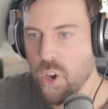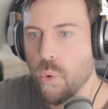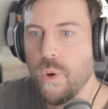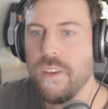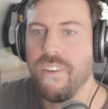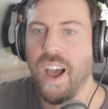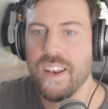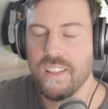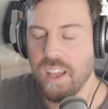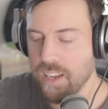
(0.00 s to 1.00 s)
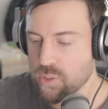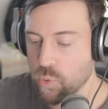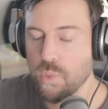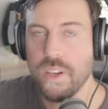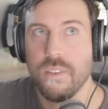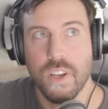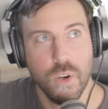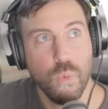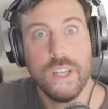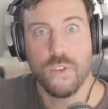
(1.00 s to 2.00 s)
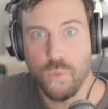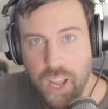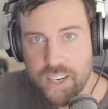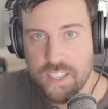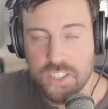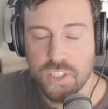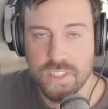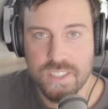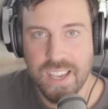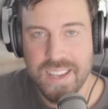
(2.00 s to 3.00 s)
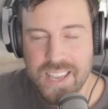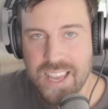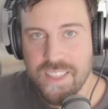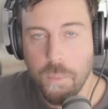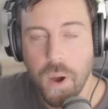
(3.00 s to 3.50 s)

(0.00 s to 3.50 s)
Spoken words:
Revitalize or resurrect, I should say, the